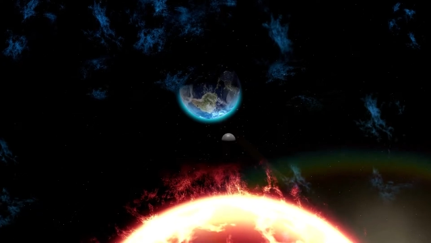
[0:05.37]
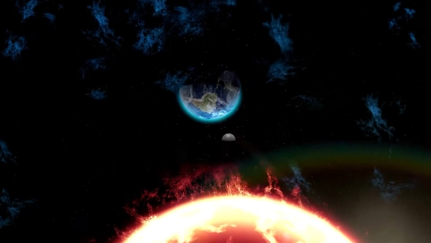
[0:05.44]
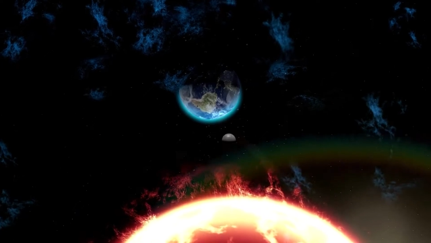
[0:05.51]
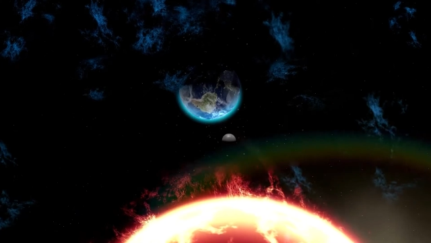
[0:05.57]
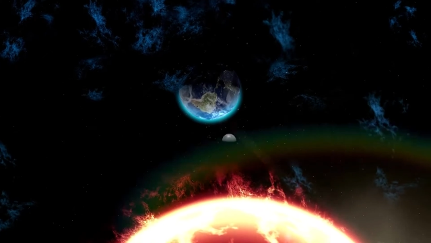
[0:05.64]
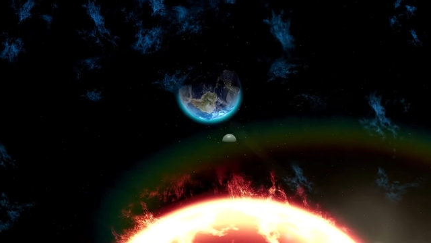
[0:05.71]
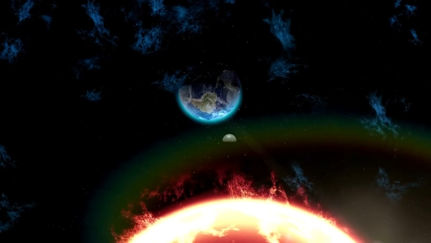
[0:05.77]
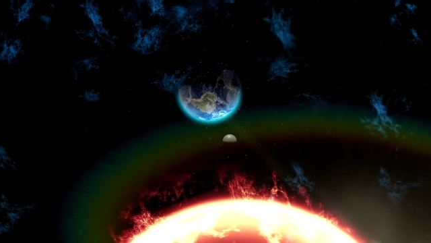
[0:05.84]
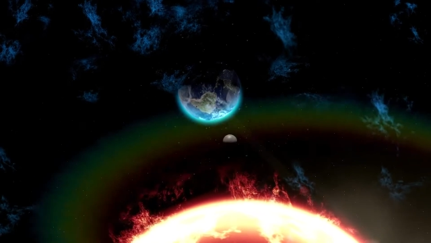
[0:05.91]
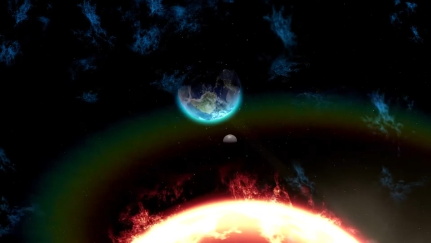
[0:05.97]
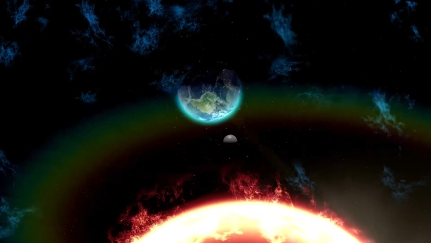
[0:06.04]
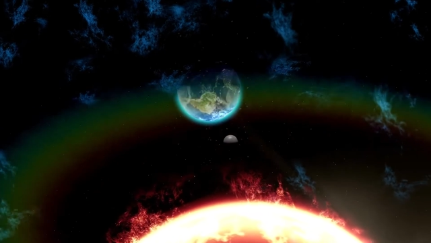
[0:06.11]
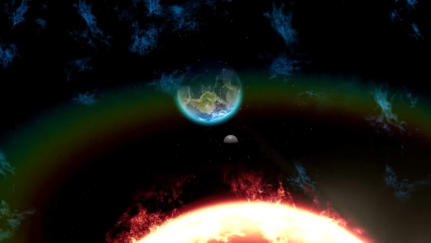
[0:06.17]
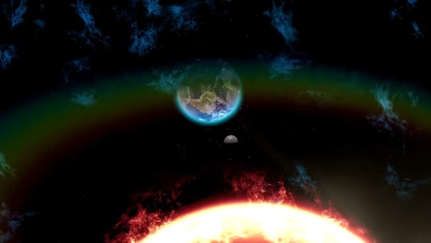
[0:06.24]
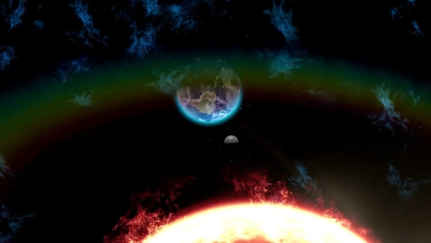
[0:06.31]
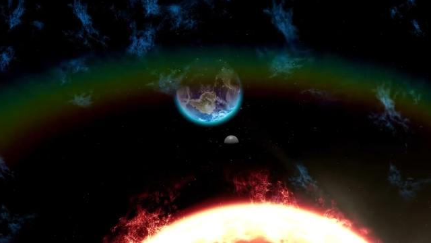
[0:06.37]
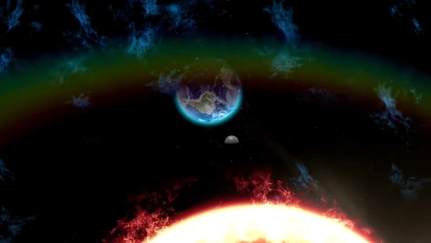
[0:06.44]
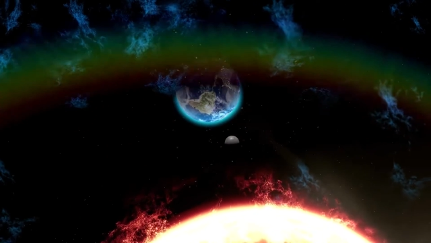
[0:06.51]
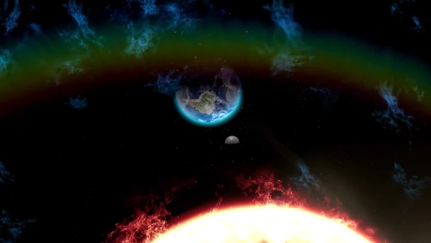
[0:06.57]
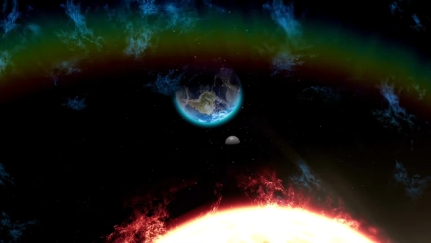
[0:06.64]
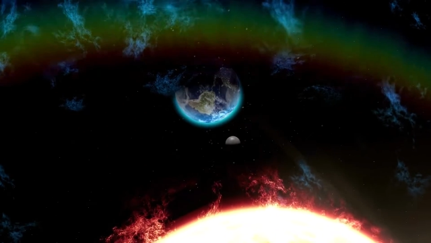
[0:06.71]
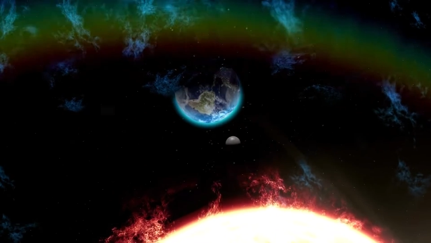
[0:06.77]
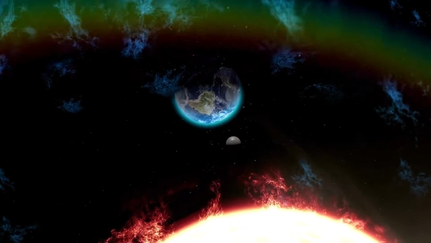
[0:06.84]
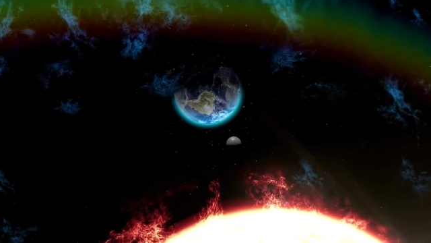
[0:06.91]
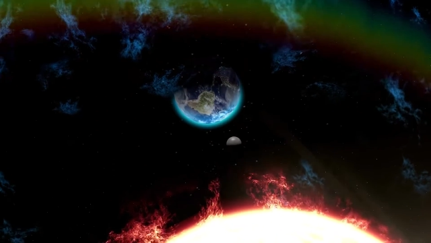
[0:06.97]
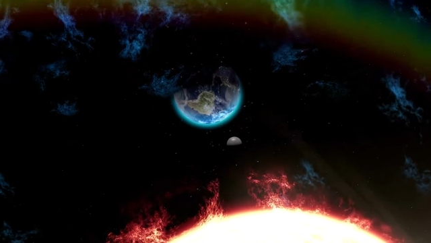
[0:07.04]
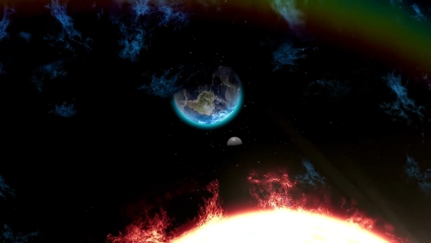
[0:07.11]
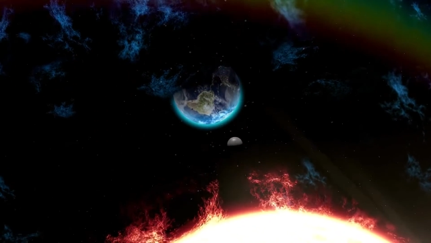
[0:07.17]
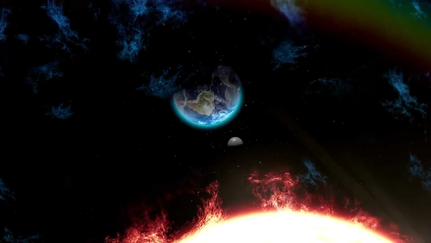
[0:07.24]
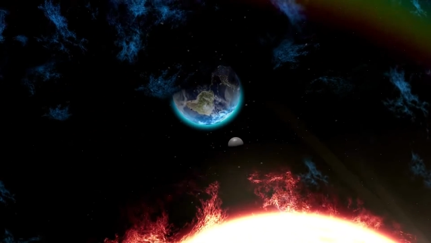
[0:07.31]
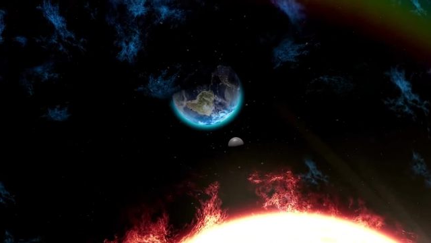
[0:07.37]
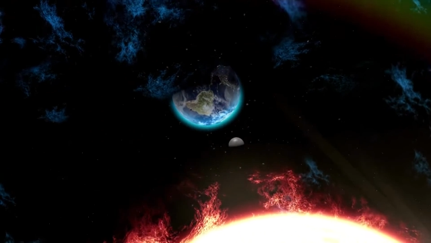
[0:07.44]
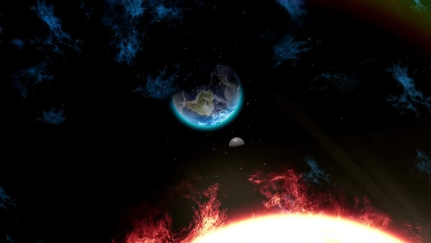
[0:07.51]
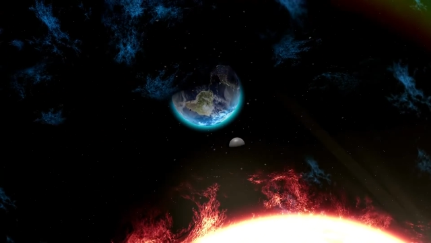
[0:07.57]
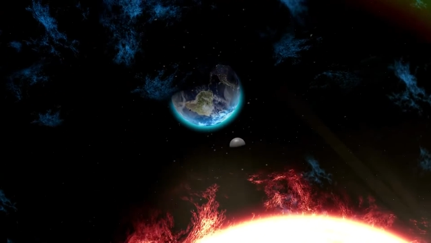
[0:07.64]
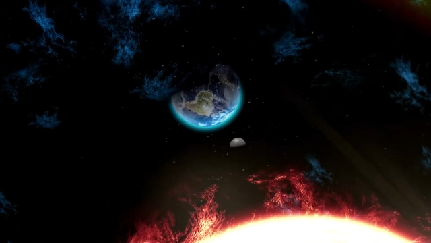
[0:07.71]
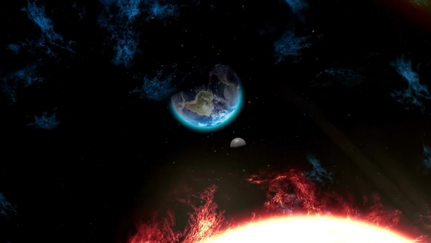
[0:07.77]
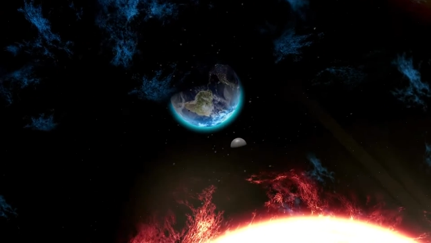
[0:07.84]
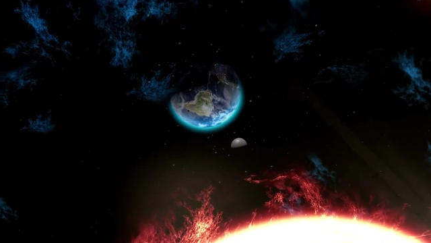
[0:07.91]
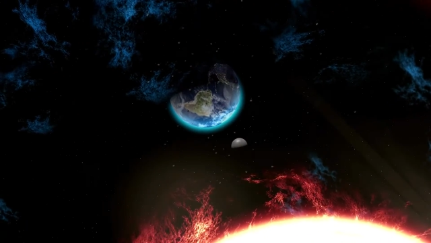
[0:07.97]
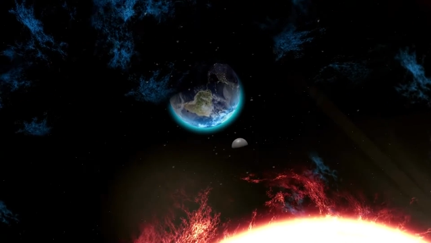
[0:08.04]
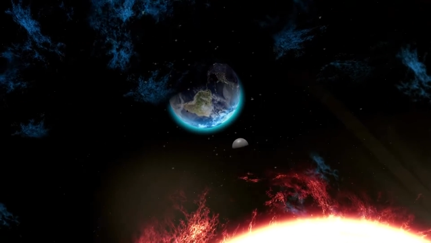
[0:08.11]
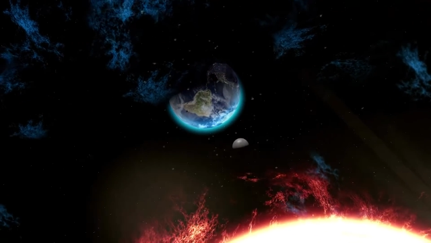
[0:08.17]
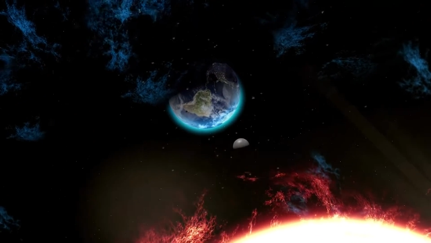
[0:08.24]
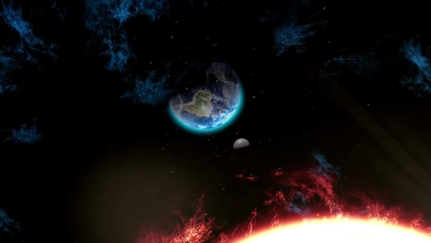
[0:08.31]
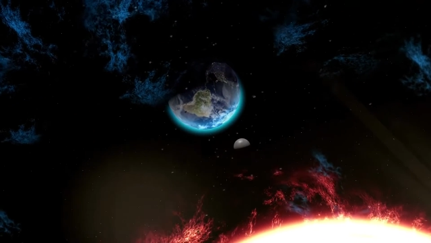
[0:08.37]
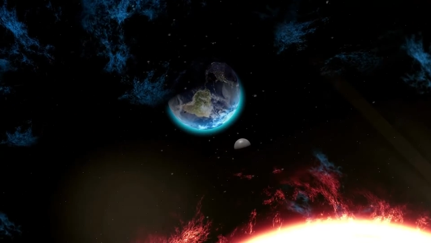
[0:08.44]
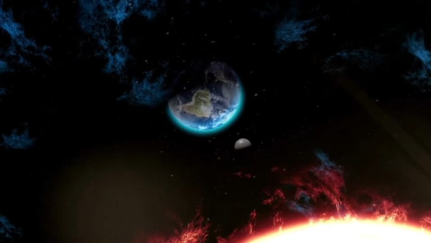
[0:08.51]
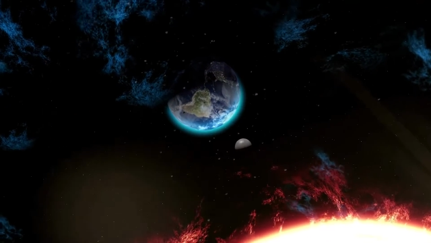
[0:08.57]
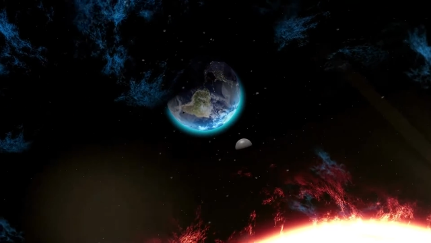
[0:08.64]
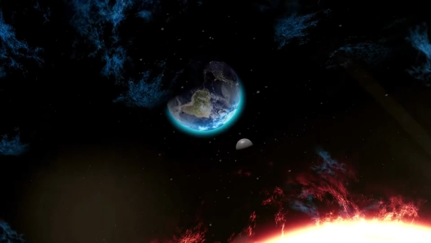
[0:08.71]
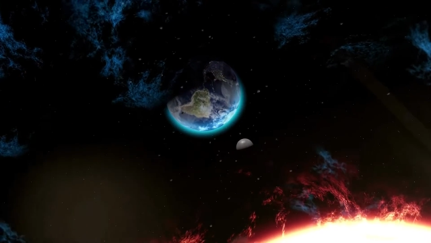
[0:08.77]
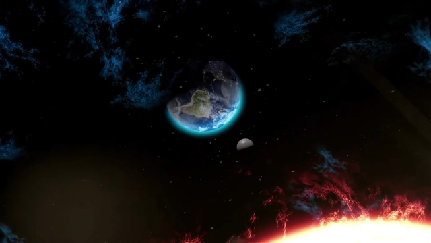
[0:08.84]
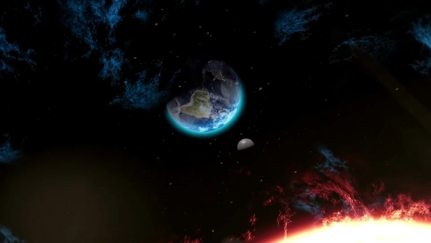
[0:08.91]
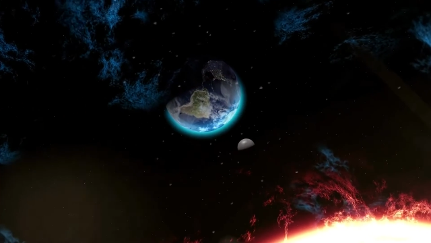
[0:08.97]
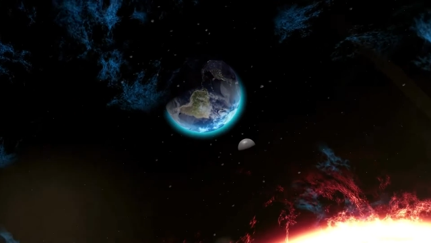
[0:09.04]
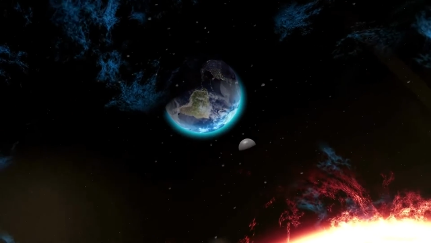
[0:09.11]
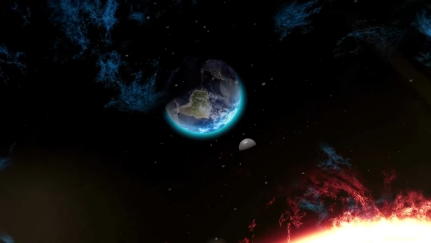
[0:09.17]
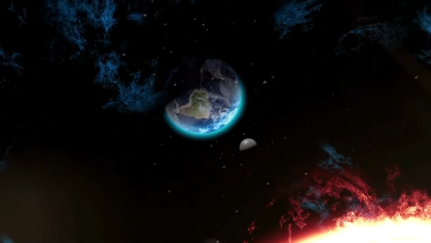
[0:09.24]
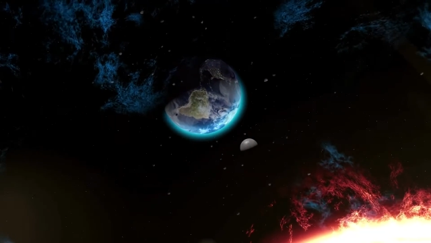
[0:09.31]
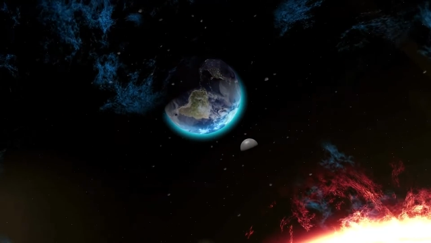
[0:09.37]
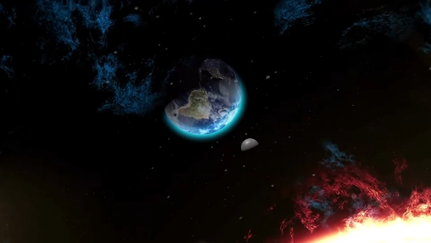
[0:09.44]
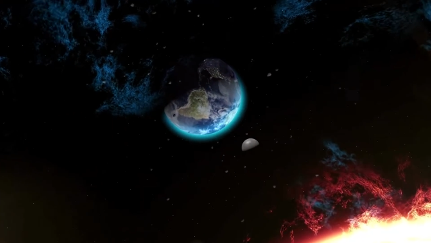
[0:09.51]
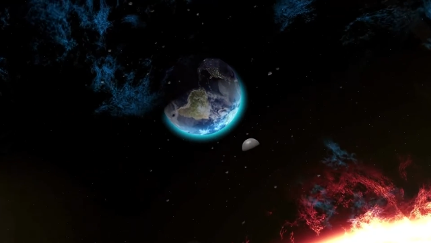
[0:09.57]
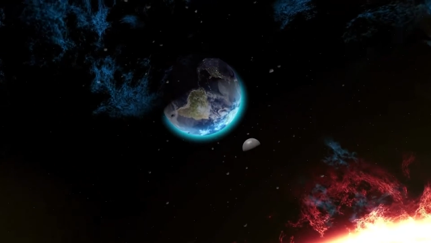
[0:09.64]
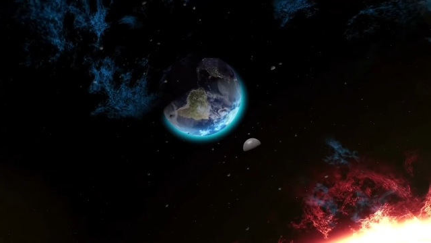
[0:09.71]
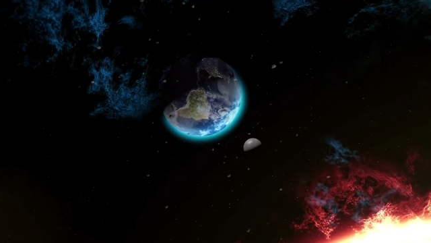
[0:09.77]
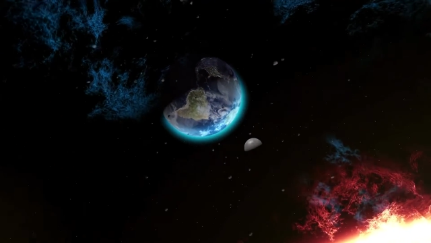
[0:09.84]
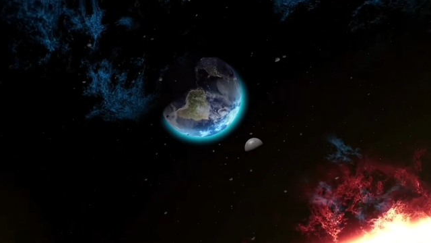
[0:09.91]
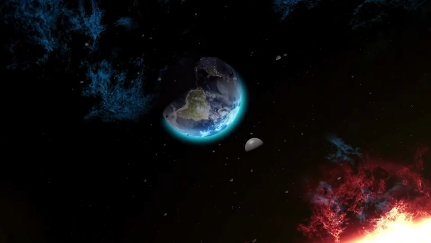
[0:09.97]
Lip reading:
No face is visible, so there are no lips to read.